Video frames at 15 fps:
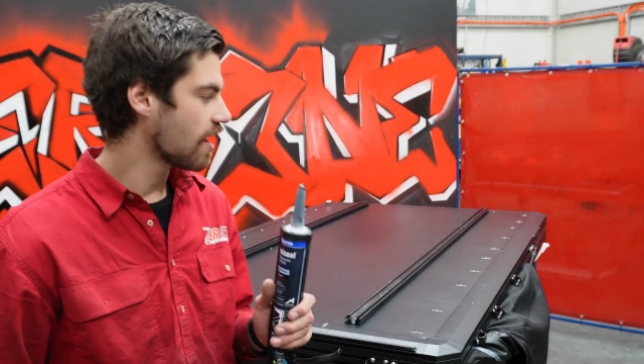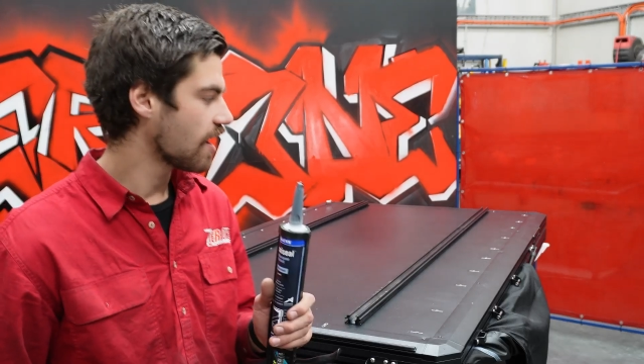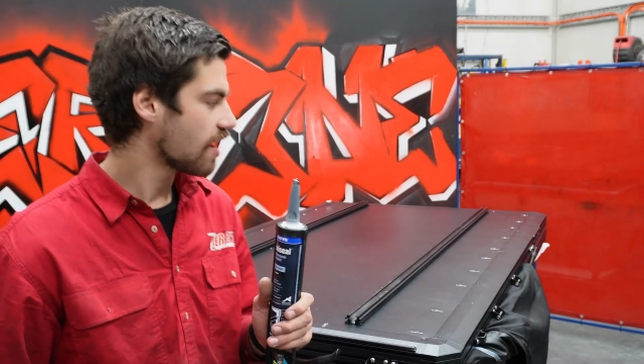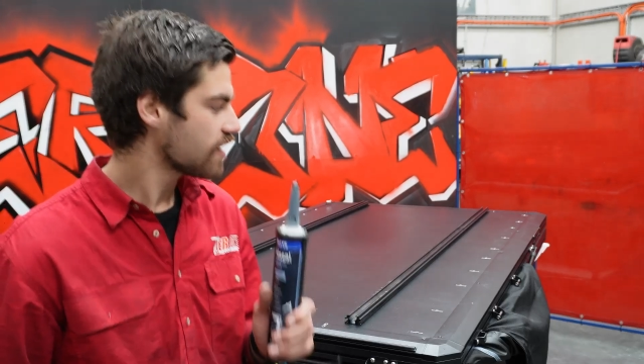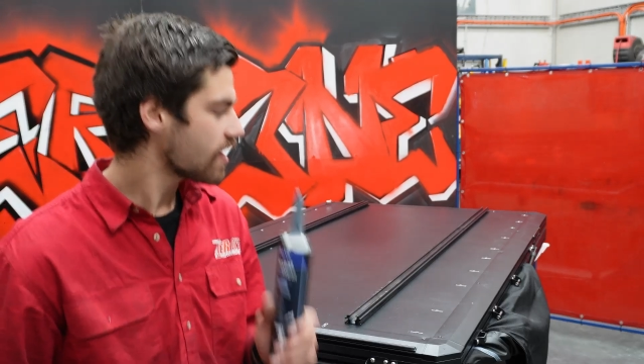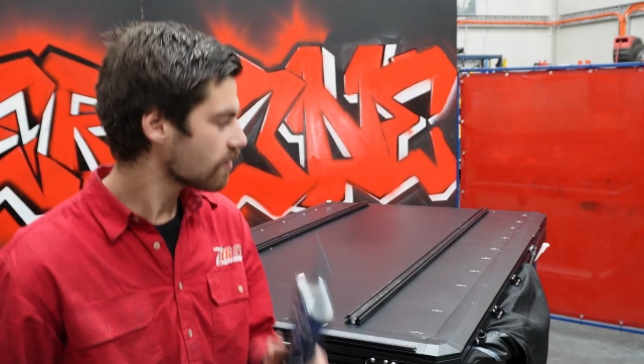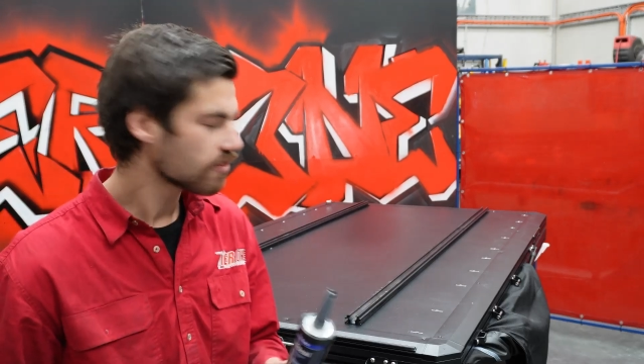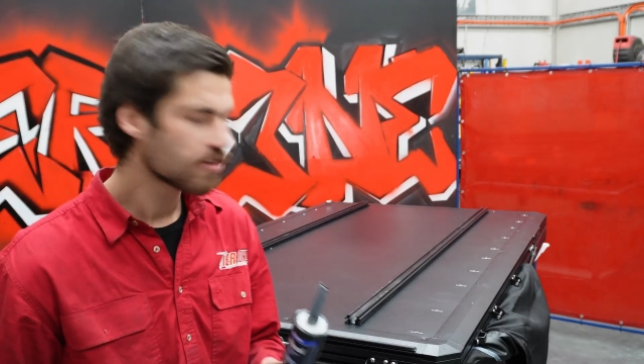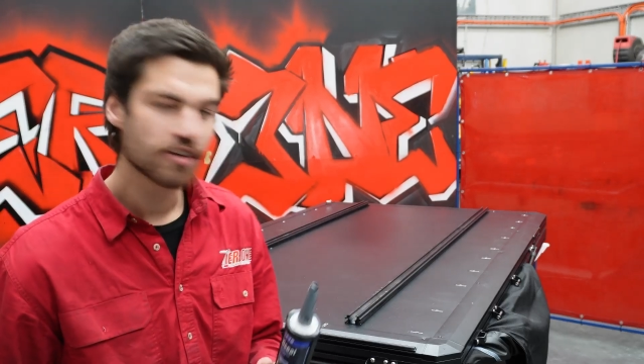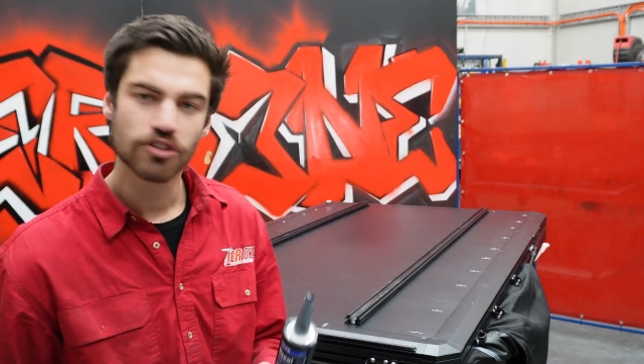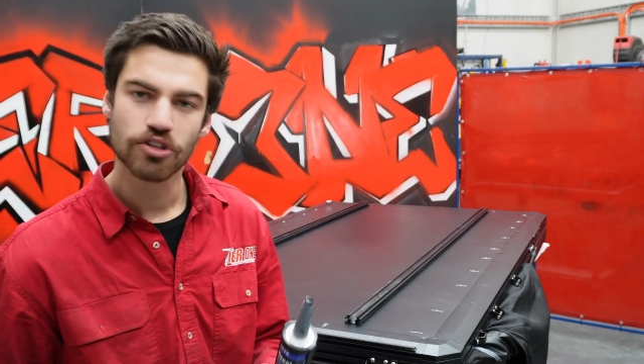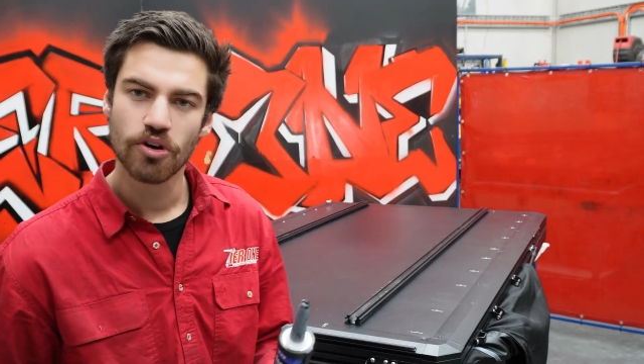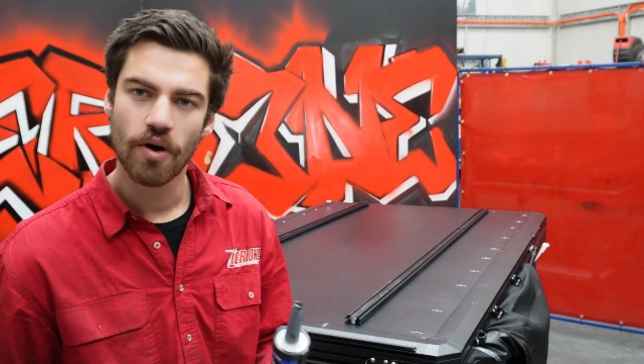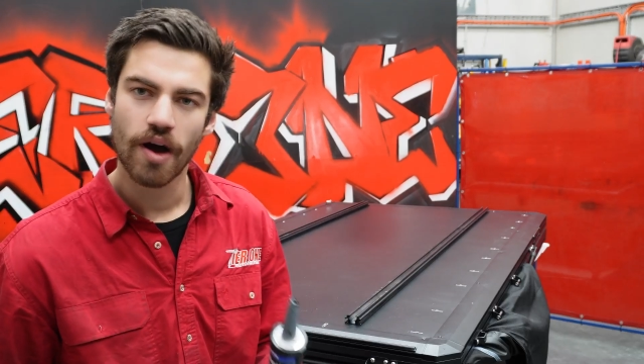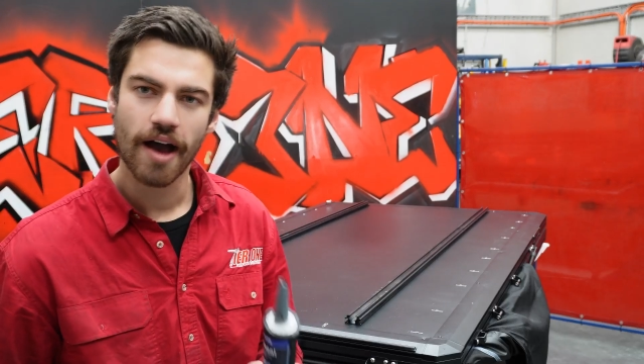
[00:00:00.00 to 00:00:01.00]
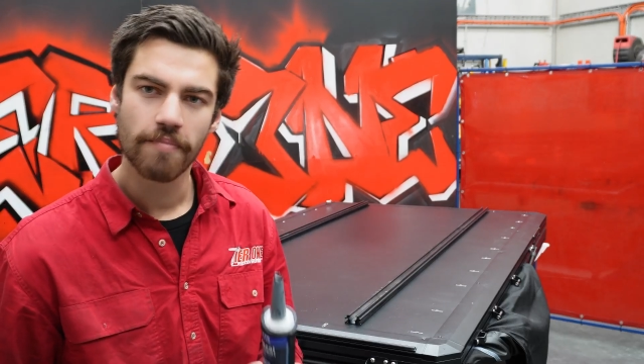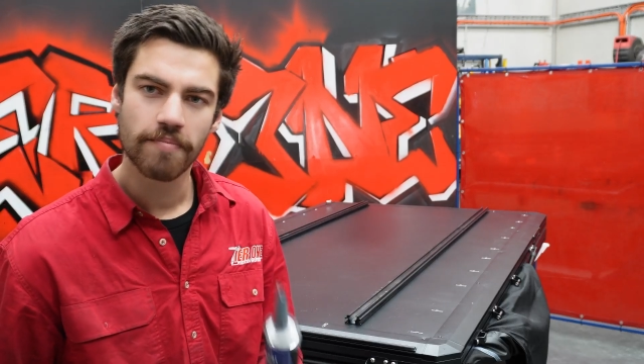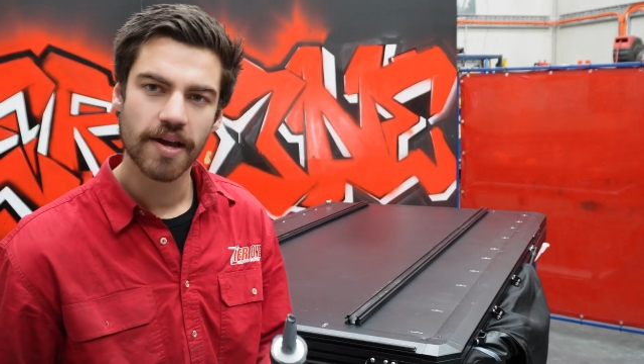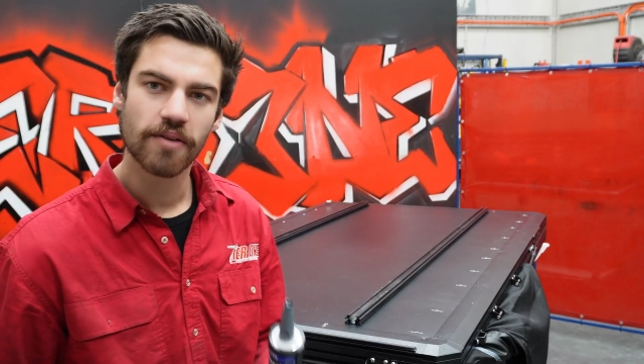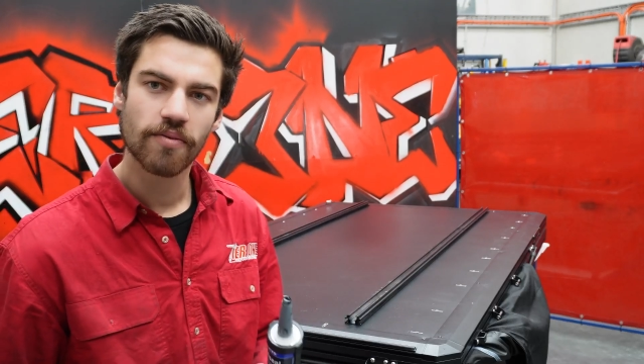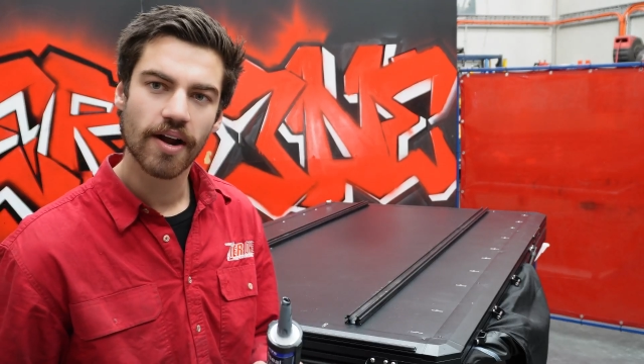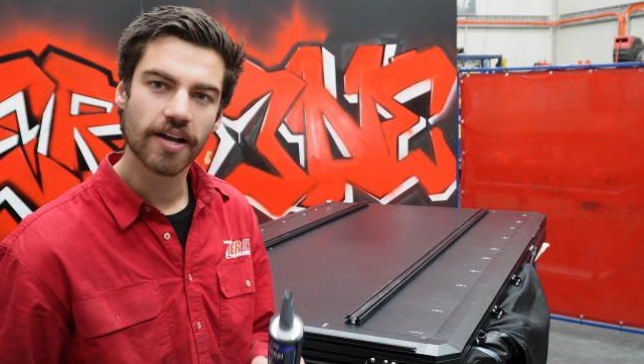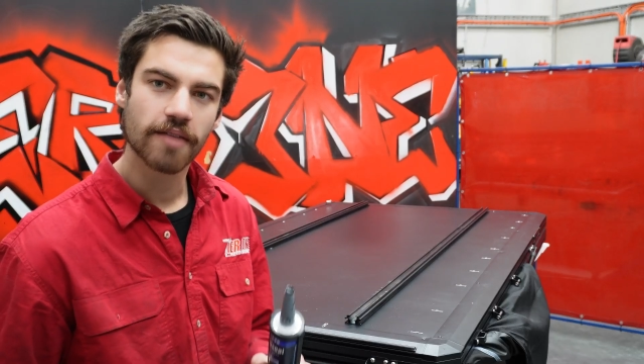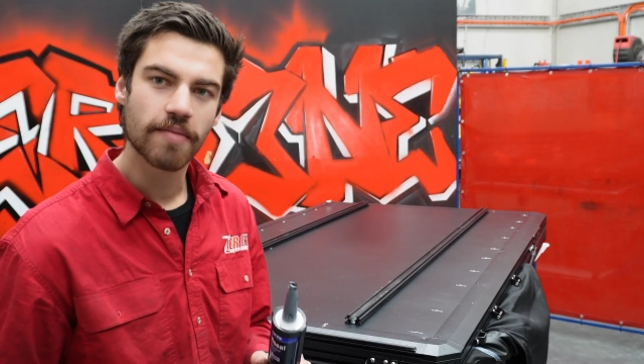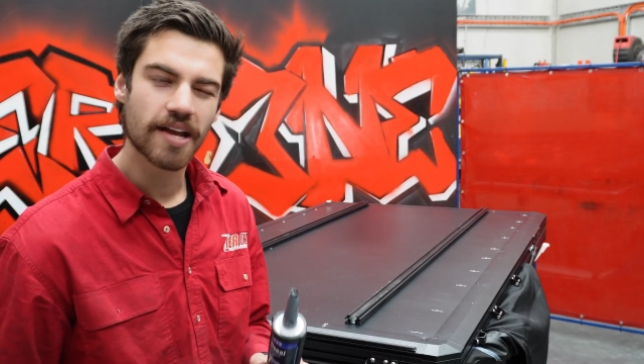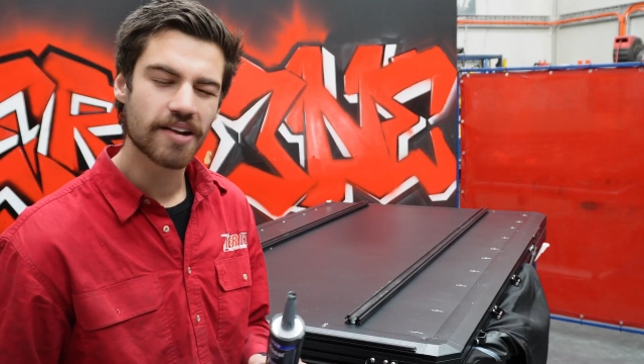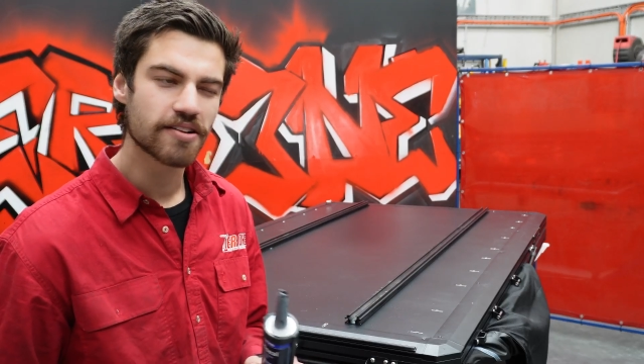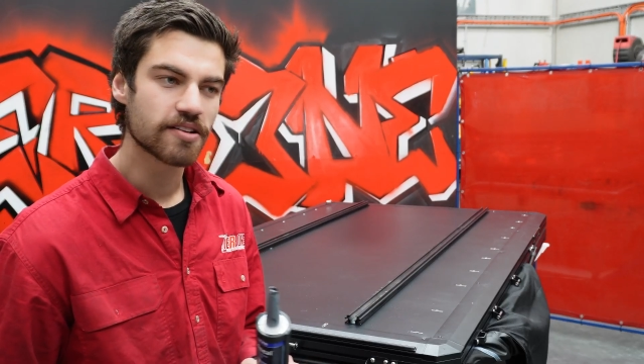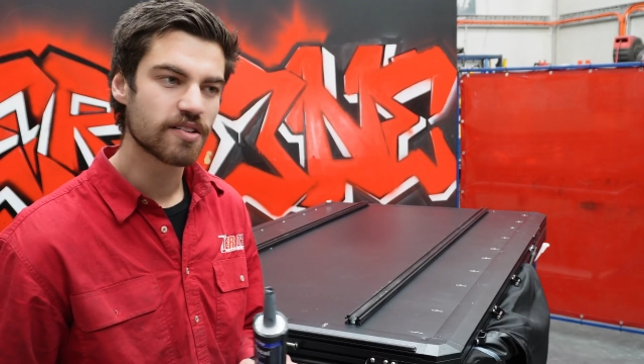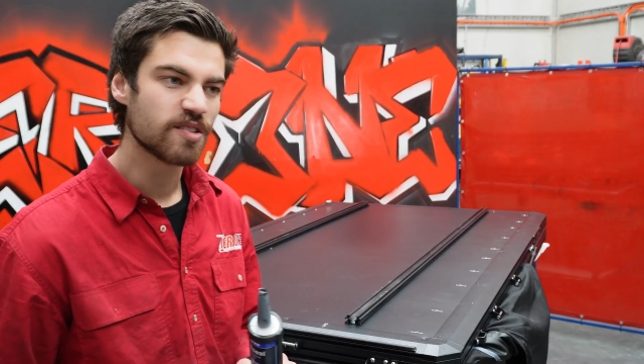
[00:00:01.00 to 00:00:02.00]
Another thing too, I have been
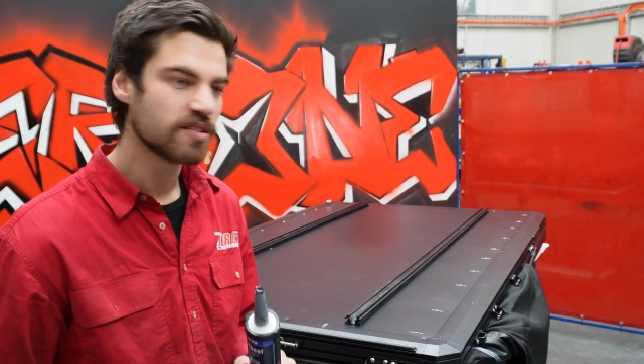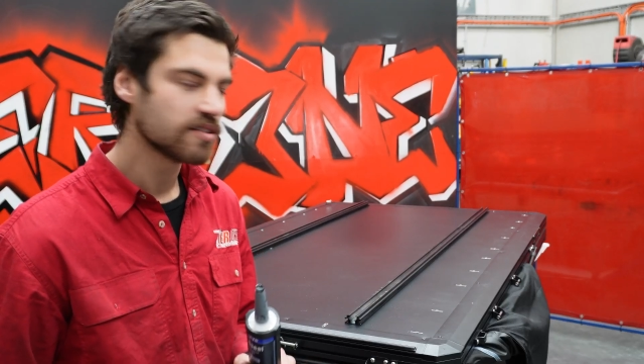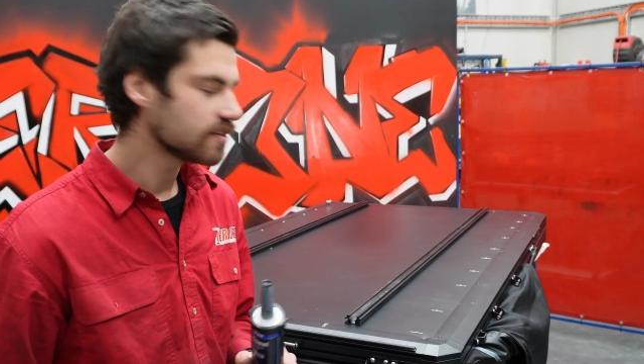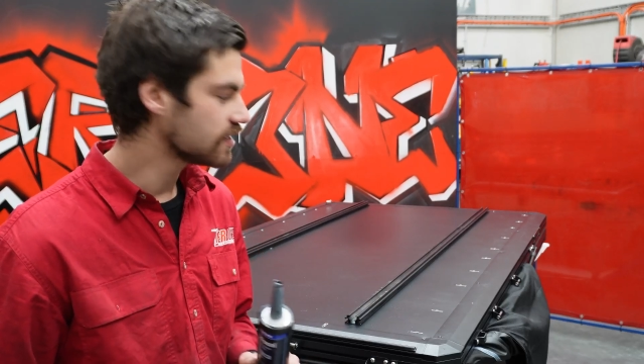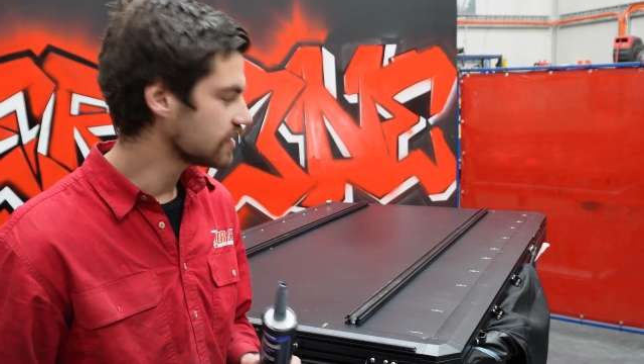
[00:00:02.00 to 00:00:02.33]
recommended,